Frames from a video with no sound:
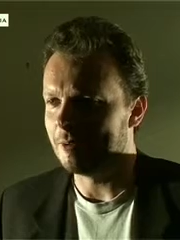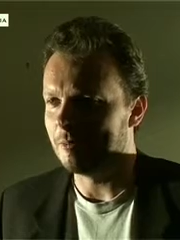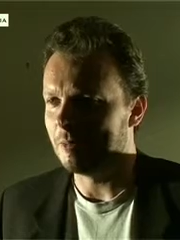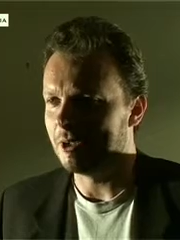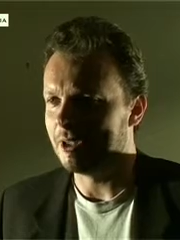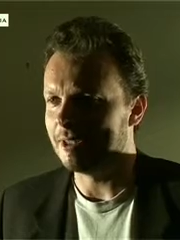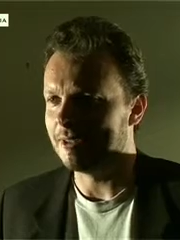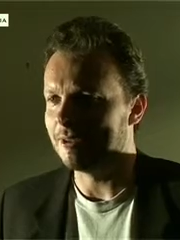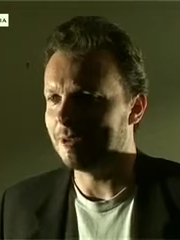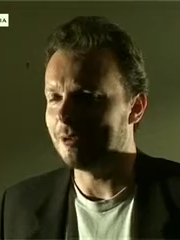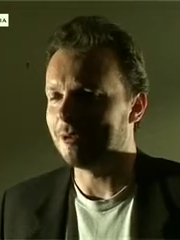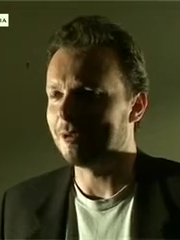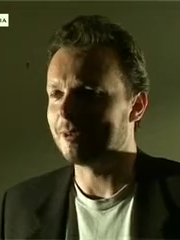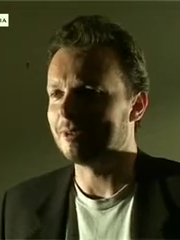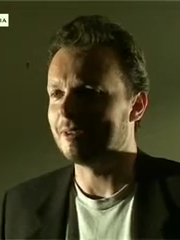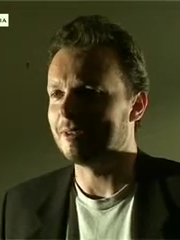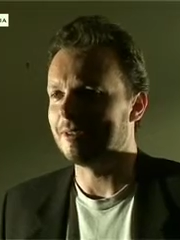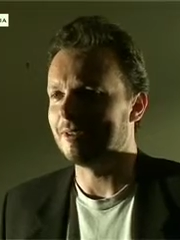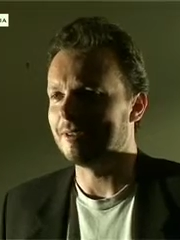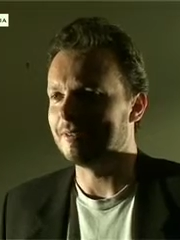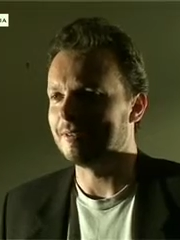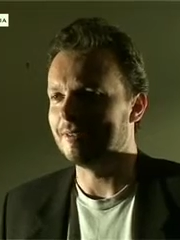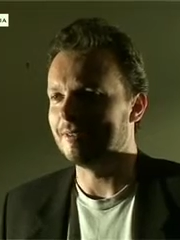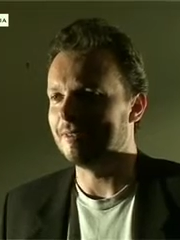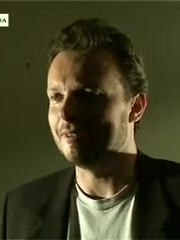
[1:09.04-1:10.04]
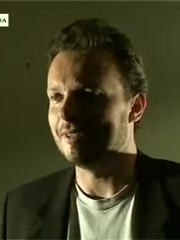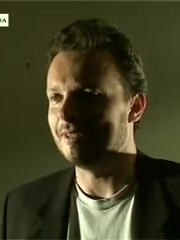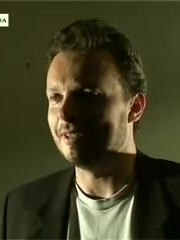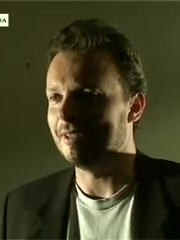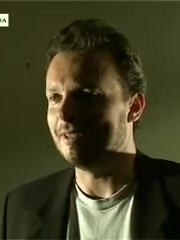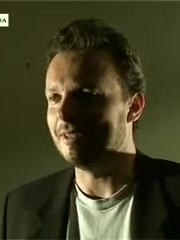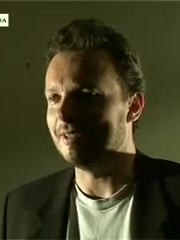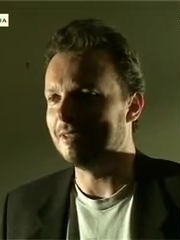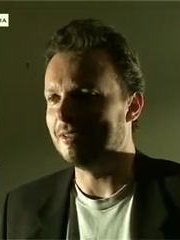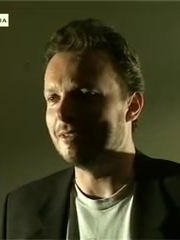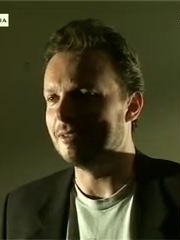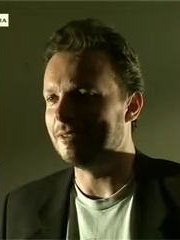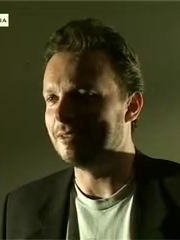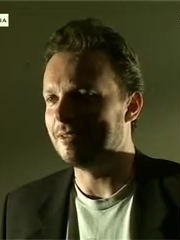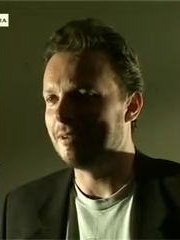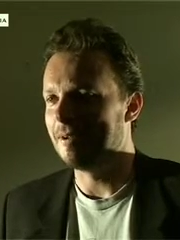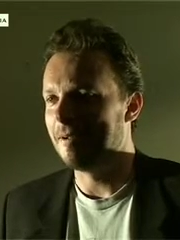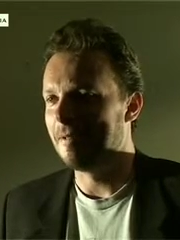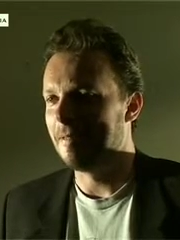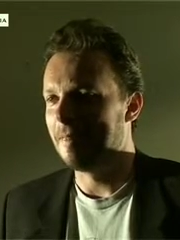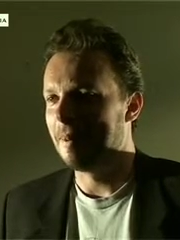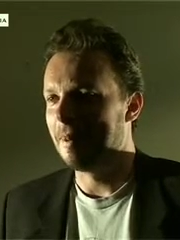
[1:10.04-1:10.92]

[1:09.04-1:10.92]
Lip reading: and my doctor, is